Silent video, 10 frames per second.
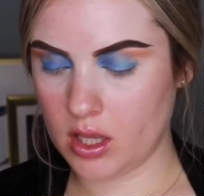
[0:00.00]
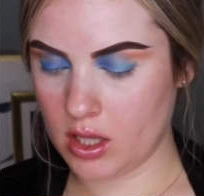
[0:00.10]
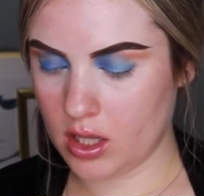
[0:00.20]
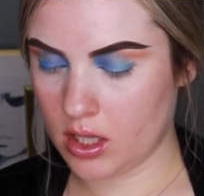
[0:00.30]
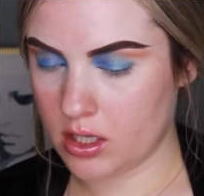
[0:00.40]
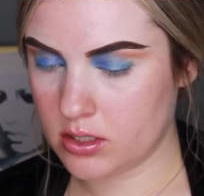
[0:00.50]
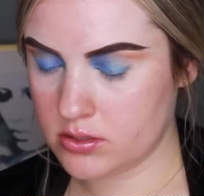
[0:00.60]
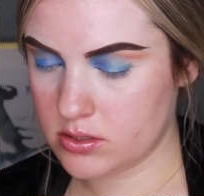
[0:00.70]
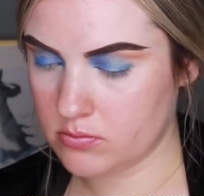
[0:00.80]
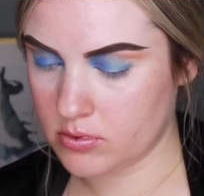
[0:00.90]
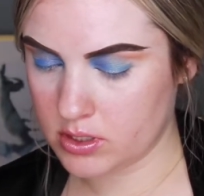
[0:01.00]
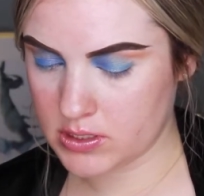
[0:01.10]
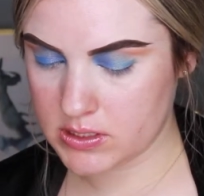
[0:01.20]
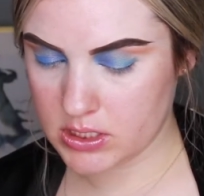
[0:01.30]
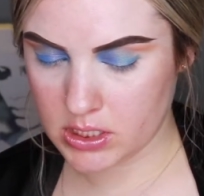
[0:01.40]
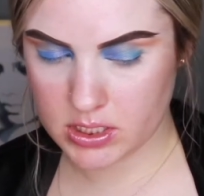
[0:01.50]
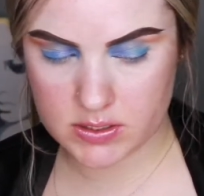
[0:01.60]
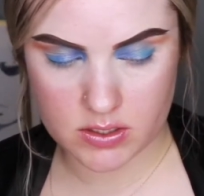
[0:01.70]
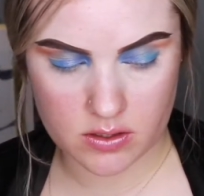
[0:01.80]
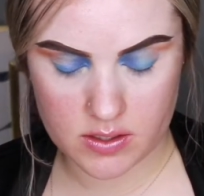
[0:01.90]
And we're gonna stick
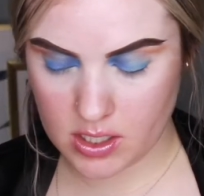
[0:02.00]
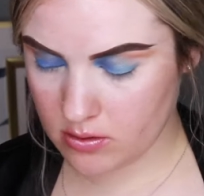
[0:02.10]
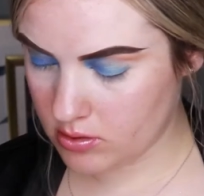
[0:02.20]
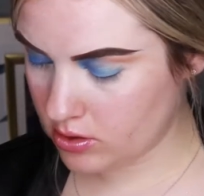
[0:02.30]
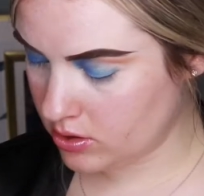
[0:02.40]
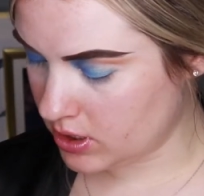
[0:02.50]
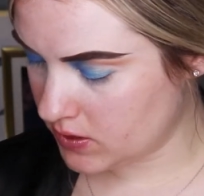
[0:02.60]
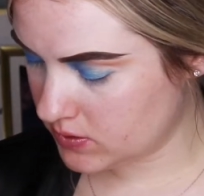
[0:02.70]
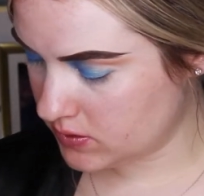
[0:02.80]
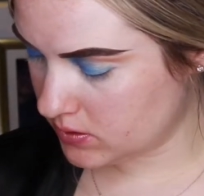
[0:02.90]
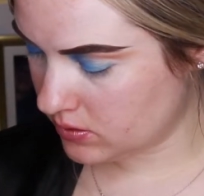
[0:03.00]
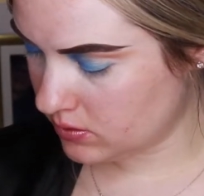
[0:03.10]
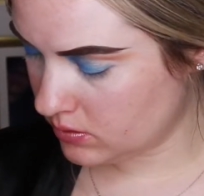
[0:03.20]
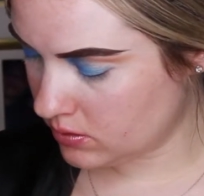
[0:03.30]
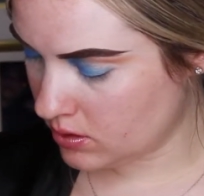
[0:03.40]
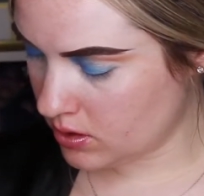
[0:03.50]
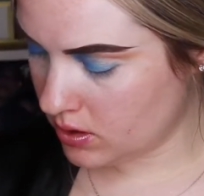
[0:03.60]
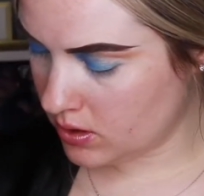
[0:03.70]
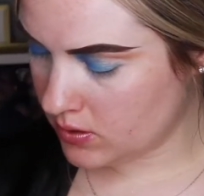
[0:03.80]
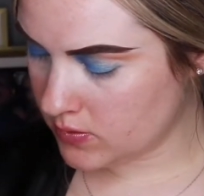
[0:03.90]
this on the outer crease.
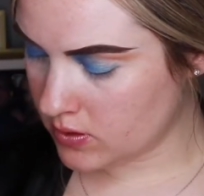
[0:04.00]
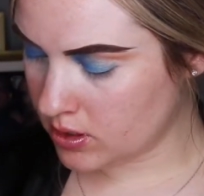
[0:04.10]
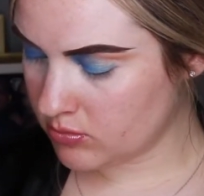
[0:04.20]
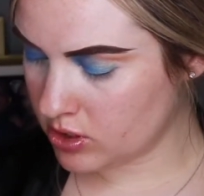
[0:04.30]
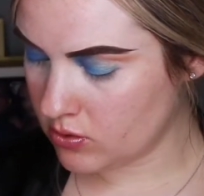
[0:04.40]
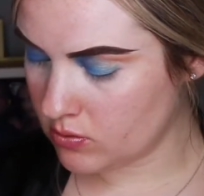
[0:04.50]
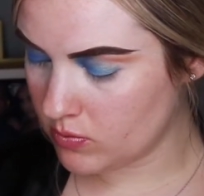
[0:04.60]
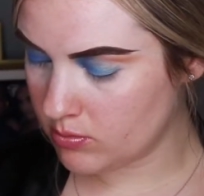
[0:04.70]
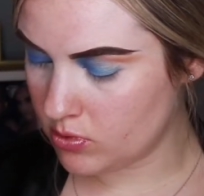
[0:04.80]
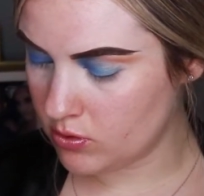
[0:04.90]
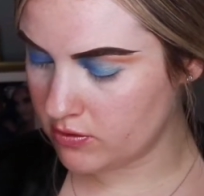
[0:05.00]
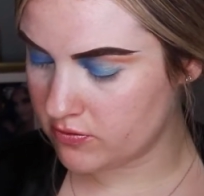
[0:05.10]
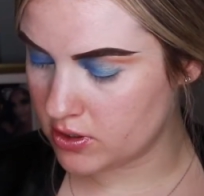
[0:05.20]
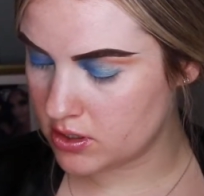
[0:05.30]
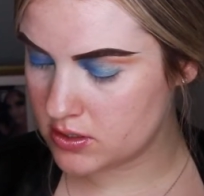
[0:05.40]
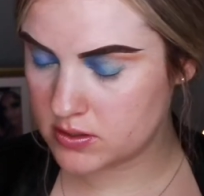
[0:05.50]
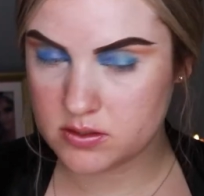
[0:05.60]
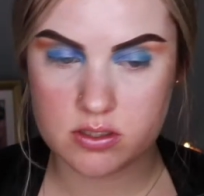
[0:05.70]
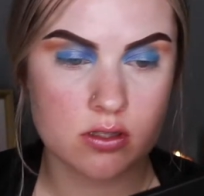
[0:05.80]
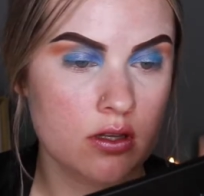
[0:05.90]
So I think I'm gonna go in with Mocha
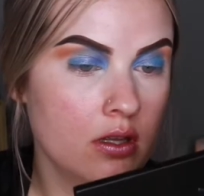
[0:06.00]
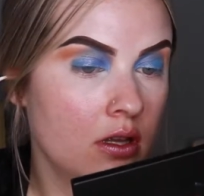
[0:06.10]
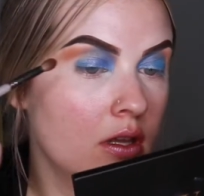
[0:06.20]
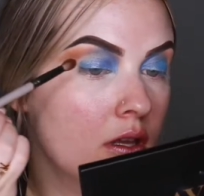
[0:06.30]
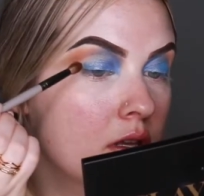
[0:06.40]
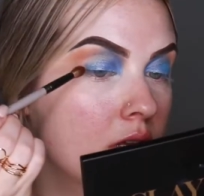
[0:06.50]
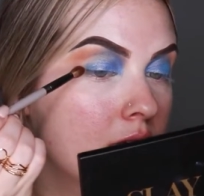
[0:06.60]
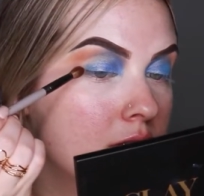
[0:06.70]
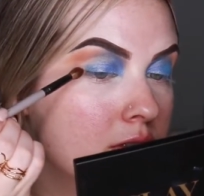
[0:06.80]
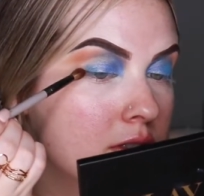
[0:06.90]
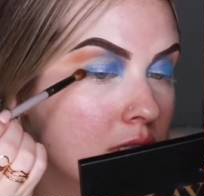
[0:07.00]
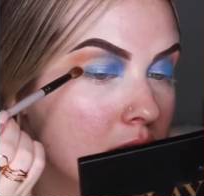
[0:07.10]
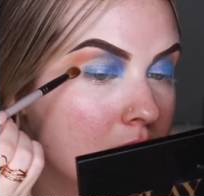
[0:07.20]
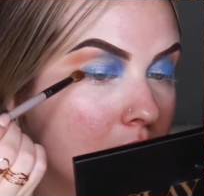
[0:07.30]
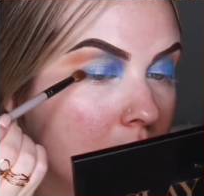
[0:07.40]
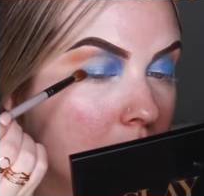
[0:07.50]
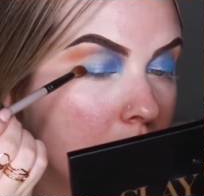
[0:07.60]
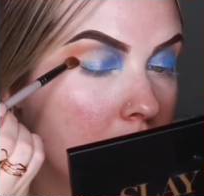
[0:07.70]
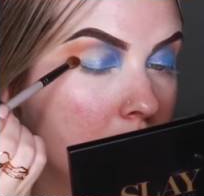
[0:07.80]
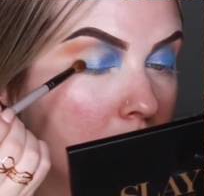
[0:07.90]
first and just kind of get
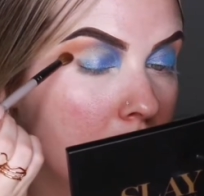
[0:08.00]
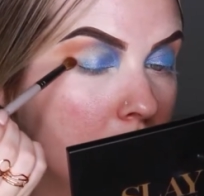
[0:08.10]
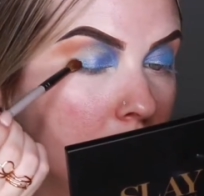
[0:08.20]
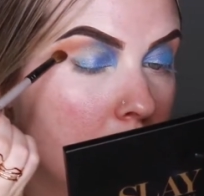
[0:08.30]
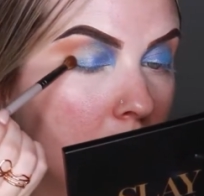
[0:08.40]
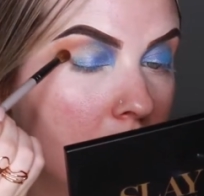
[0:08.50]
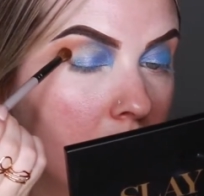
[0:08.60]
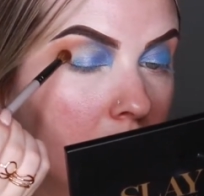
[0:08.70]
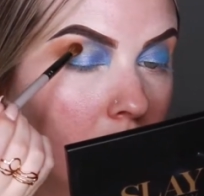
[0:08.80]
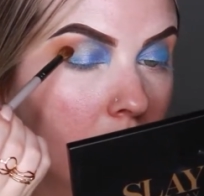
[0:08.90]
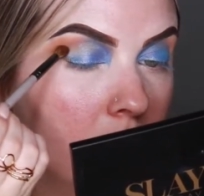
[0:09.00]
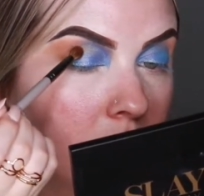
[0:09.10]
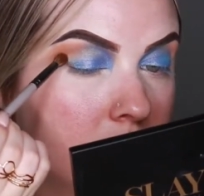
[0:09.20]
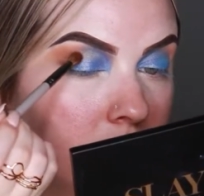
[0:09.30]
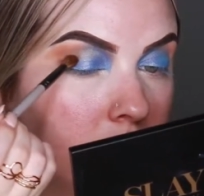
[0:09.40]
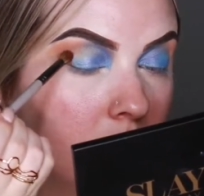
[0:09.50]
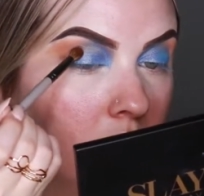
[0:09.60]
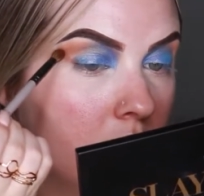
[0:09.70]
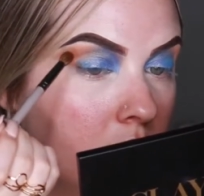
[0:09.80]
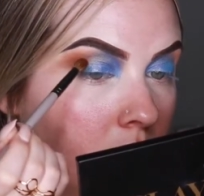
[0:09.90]
where I want this to be.